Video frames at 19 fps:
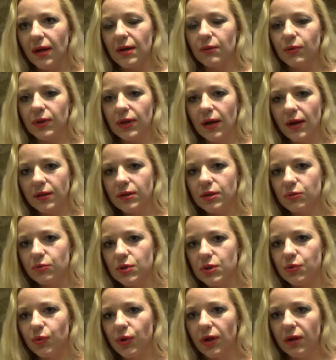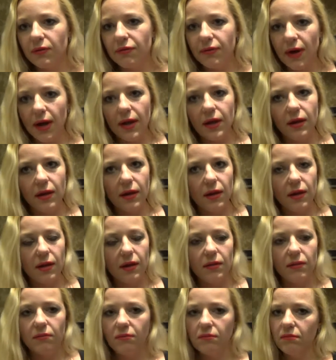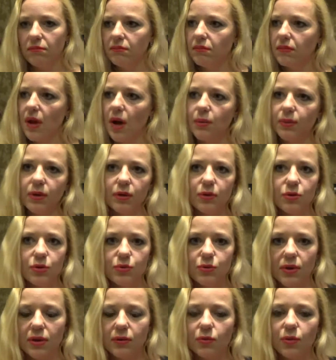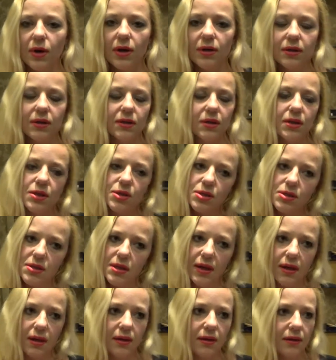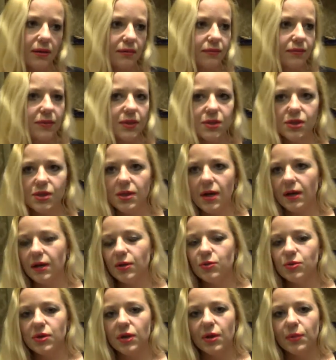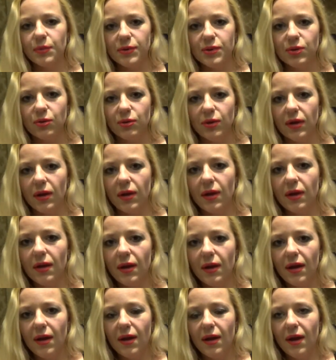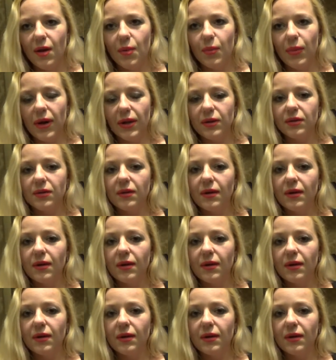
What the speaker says: when country was weak, fighting. Nobody knows what they want, and they just kind of used an opportunity. But